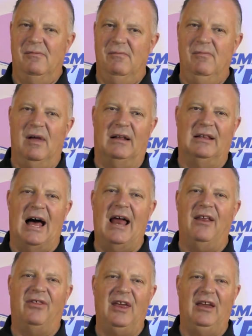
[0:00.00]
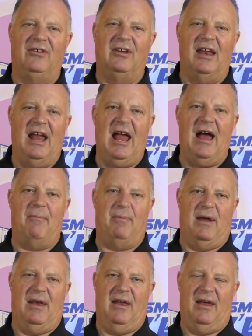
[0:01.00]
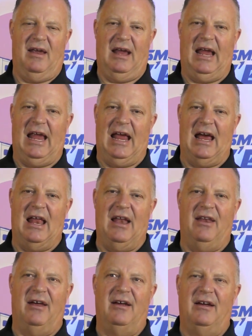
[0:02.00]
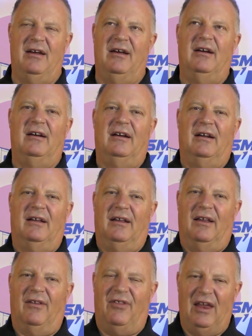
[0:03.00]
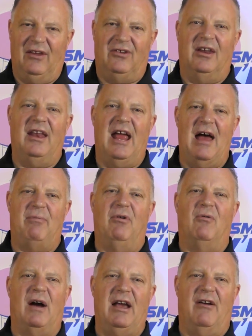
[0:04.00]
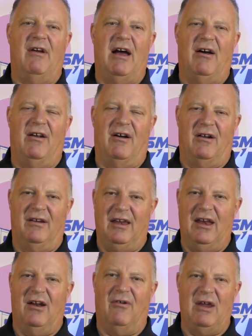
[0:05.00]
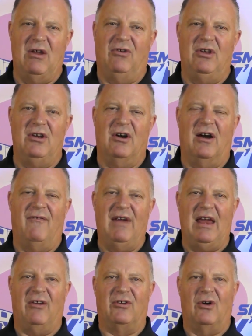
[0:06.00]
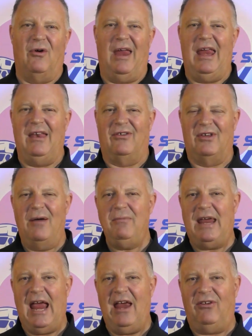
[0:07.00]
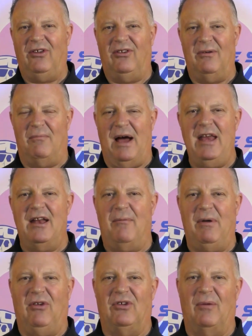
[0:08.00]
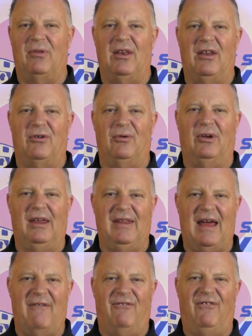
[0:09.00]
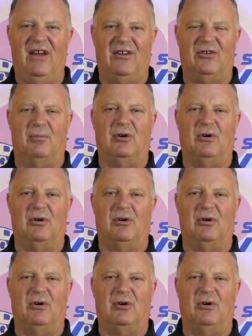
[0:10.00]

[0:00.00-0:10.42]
A lot of things can happen, and things can happen while you're out, using your RV. So in some cases, it might not be something that's really that fixable